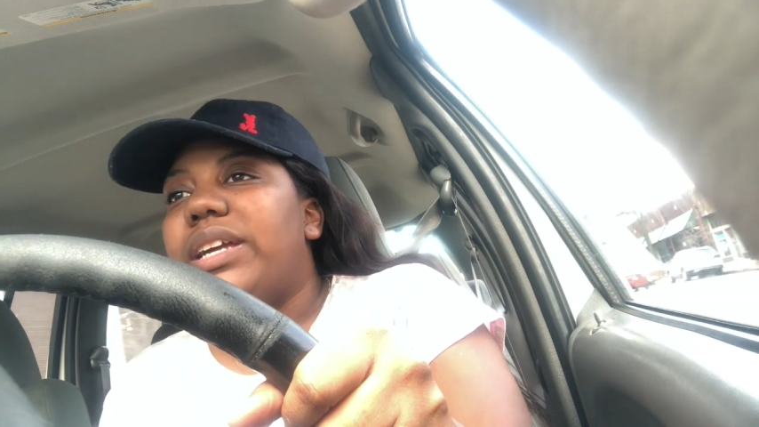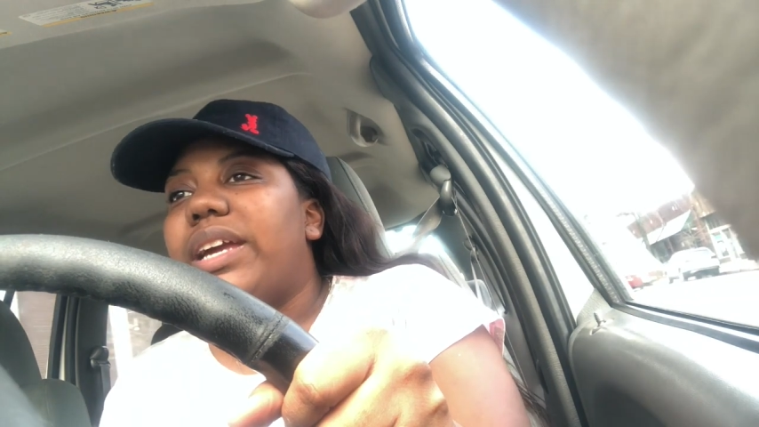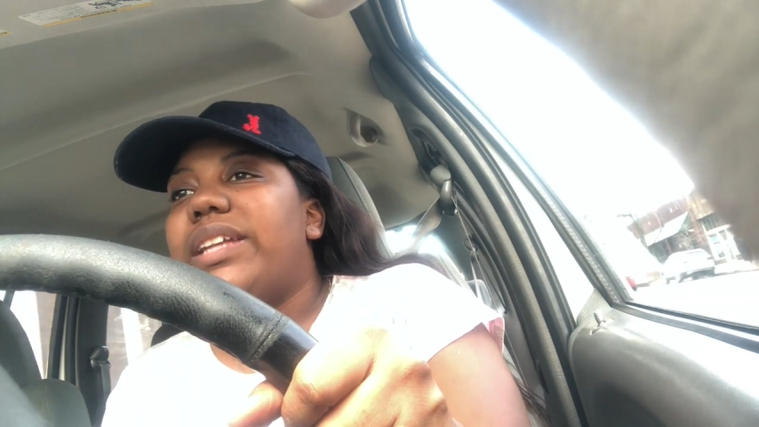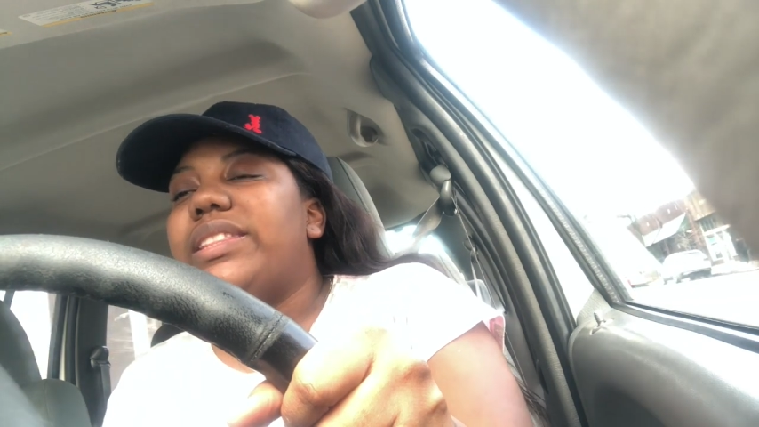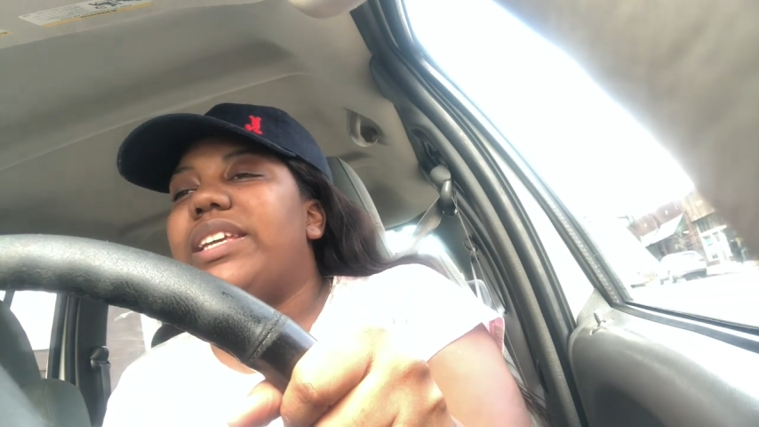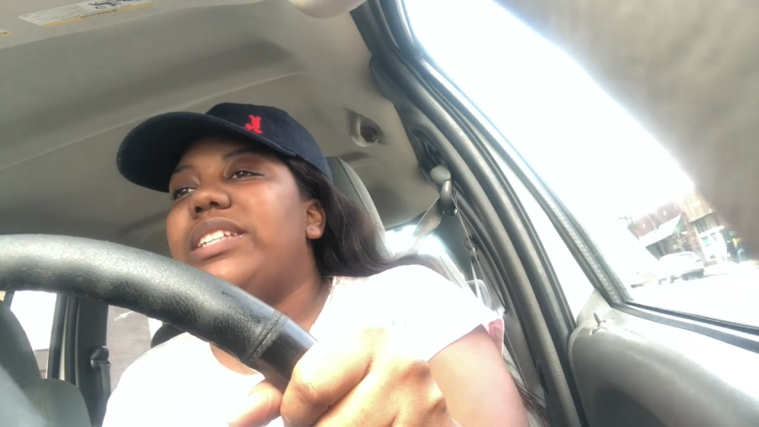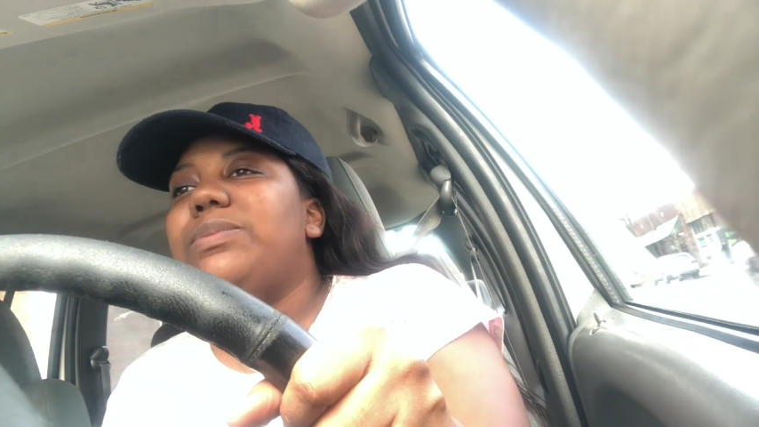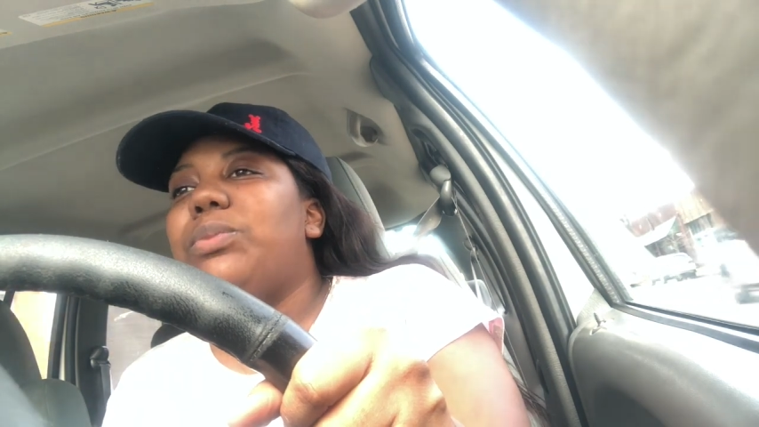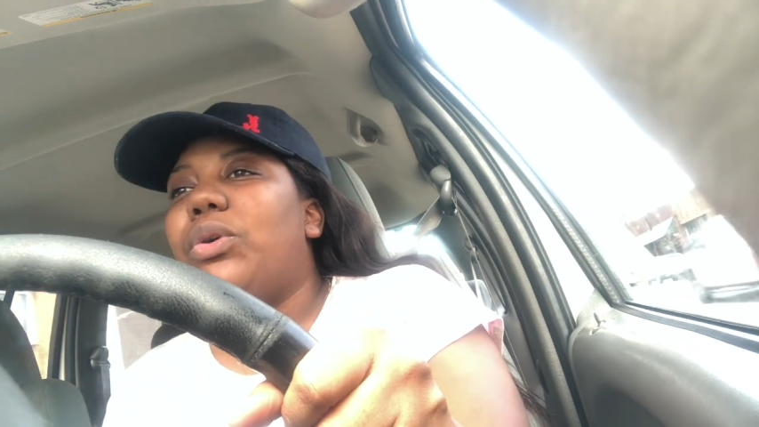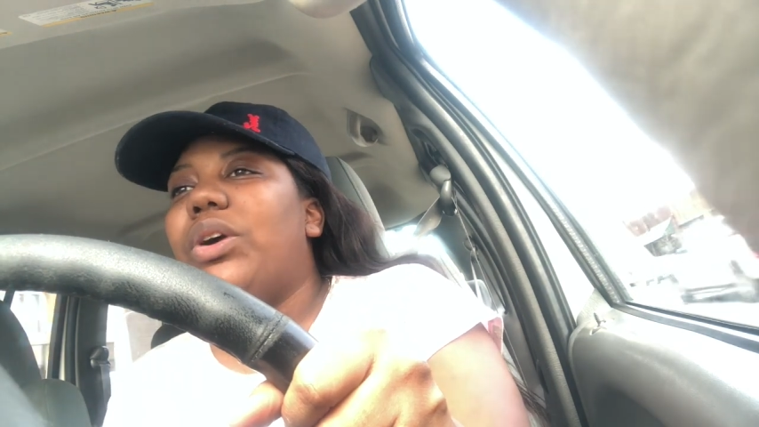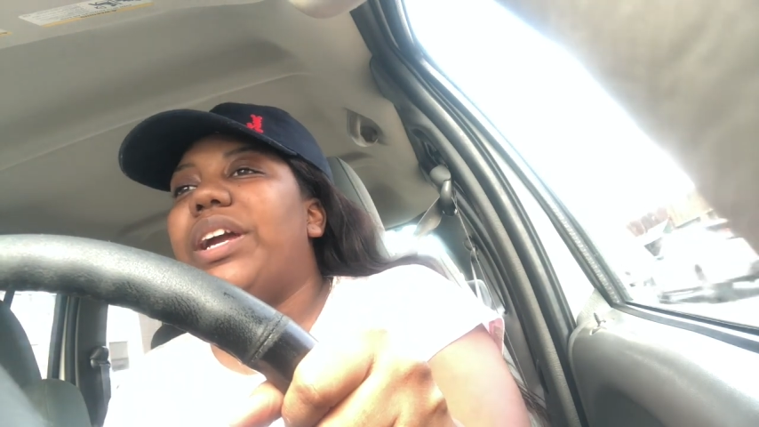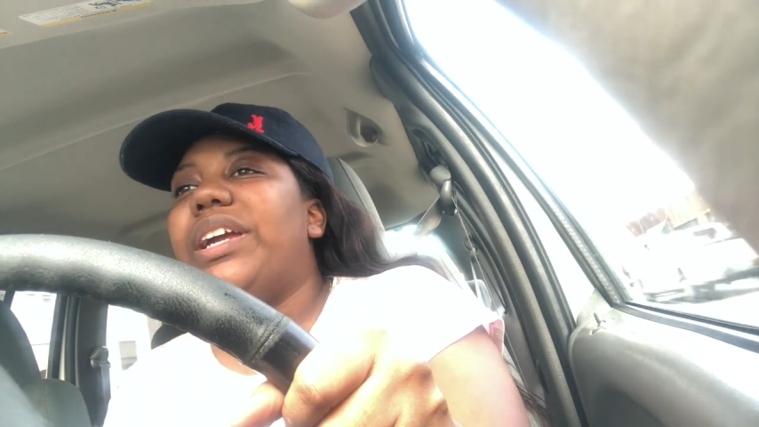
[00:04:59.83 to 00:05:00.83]
At this
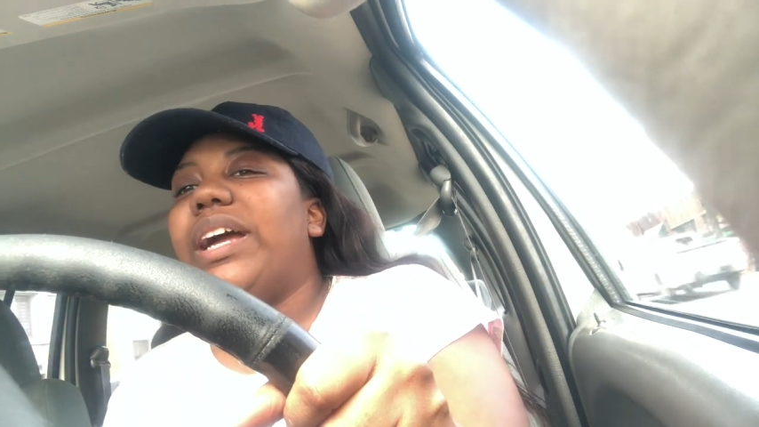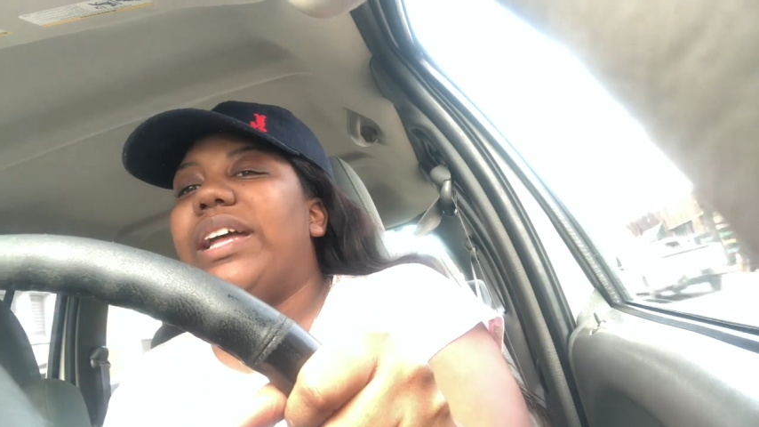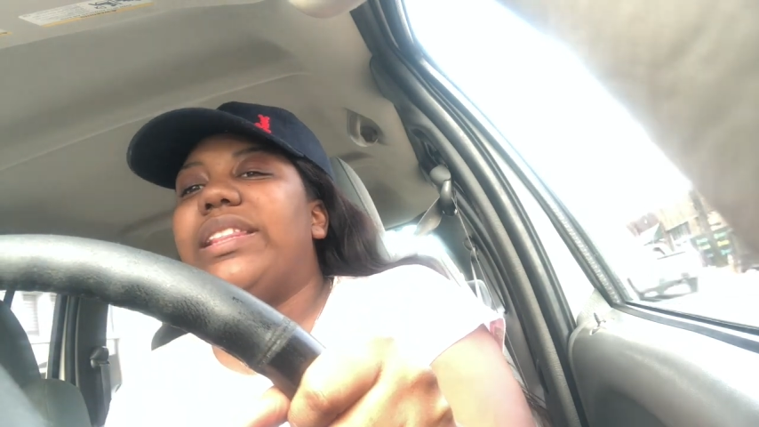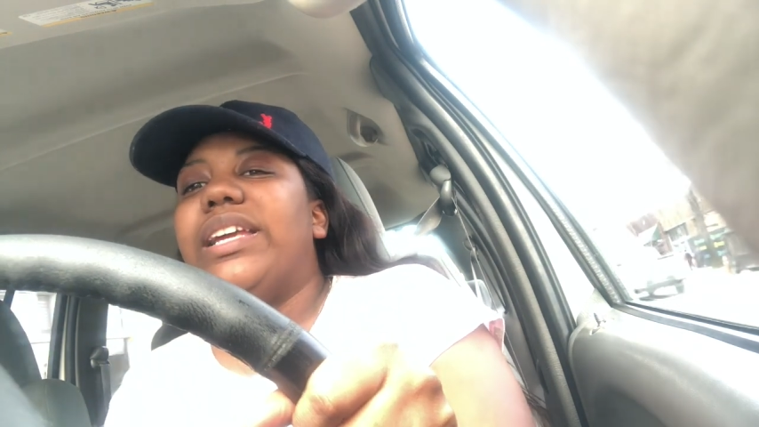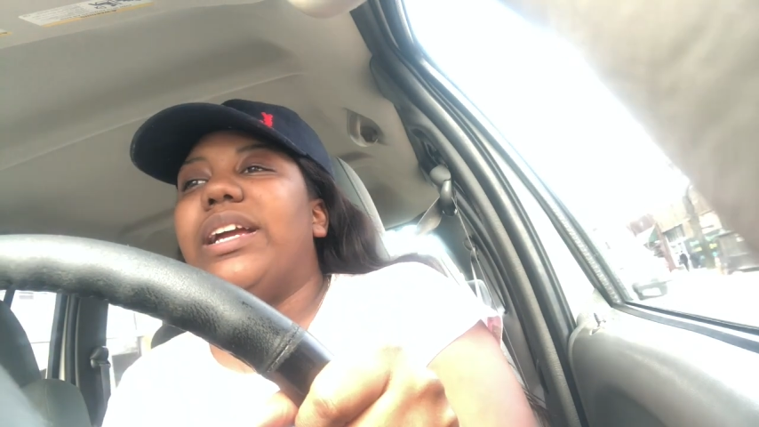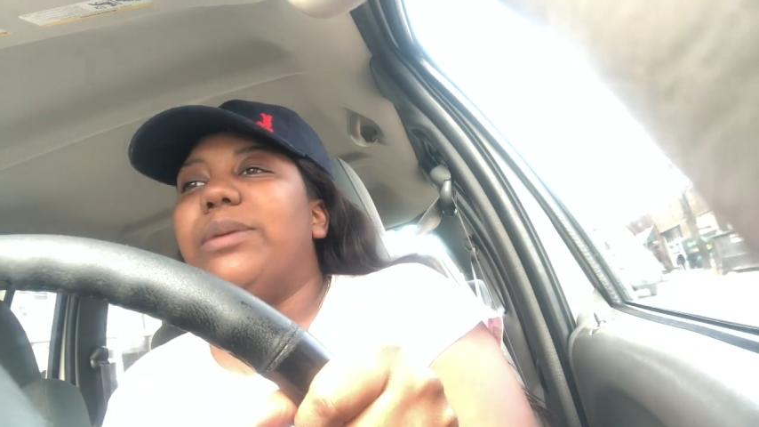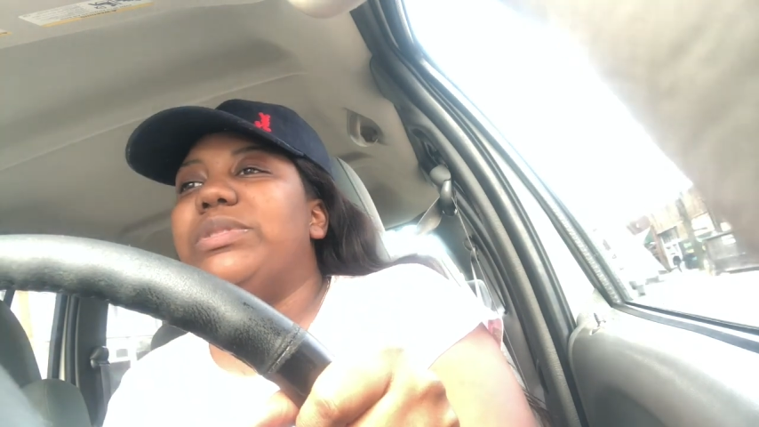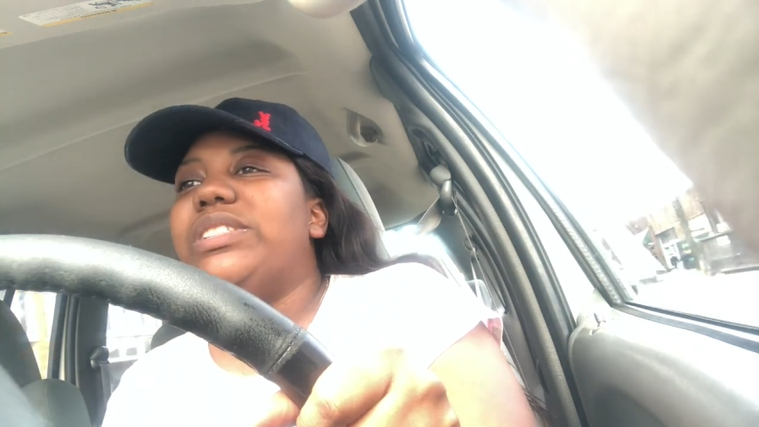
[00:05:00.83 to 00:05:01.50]
point, I think I'm